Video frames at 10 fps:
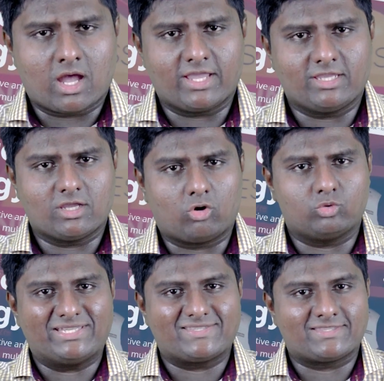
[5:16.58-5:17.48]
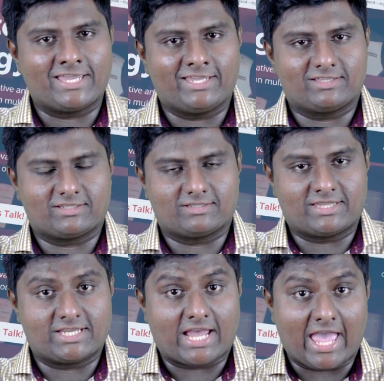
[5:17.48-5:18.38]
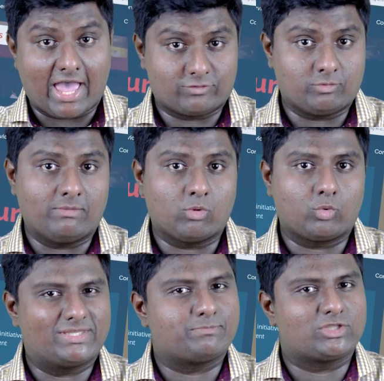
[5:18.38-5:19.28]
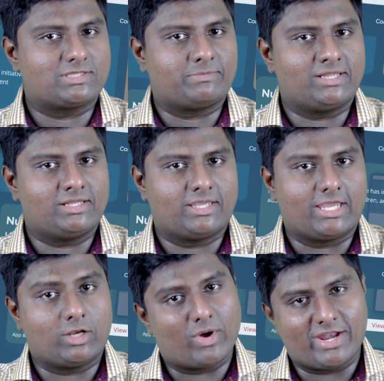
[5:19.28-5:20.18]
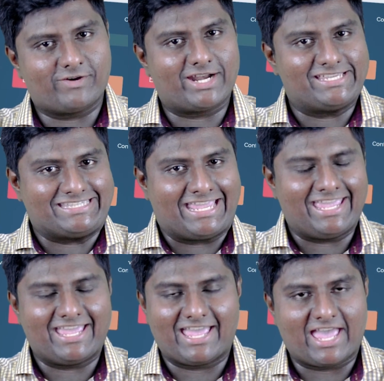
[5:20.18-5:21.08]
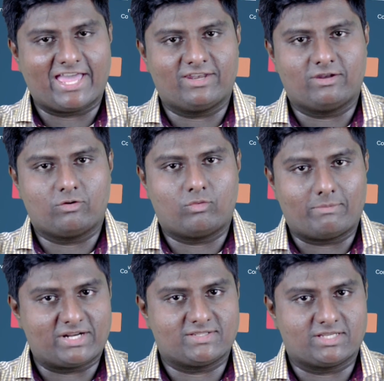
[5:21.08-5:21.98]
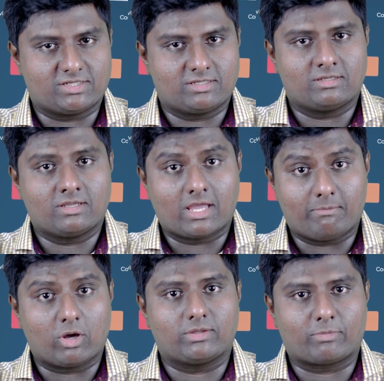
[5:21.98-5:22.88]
I always think that I have to be more responsible in whatever I say and represent about the